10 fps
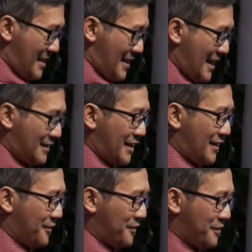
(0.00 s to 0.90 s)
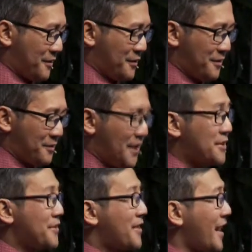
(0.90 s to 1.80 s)
And why do
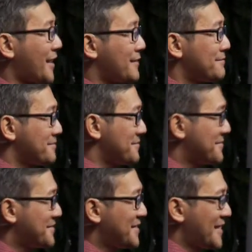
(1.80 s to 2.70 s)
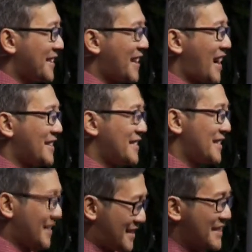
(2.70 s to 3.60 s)
you think God
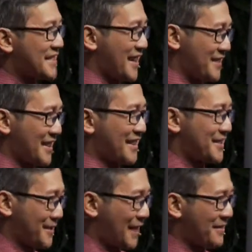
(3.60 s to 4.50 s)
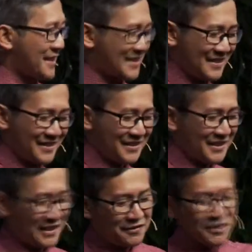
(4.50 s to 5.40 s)
is desiring us to have this?
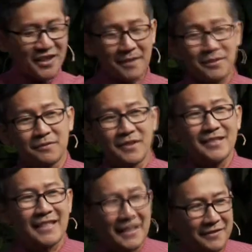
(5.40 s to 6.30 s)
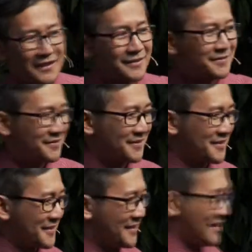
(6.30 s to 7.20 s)
If you jump to verse 11,
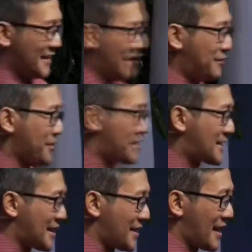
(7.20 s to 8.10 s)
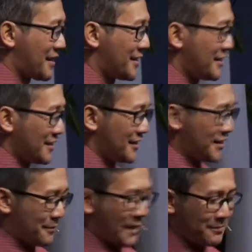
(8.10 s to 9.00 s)
if you're still there, in
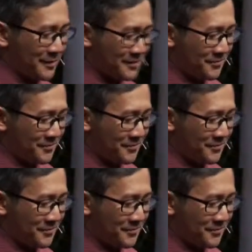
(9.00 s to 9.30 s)
your Bible.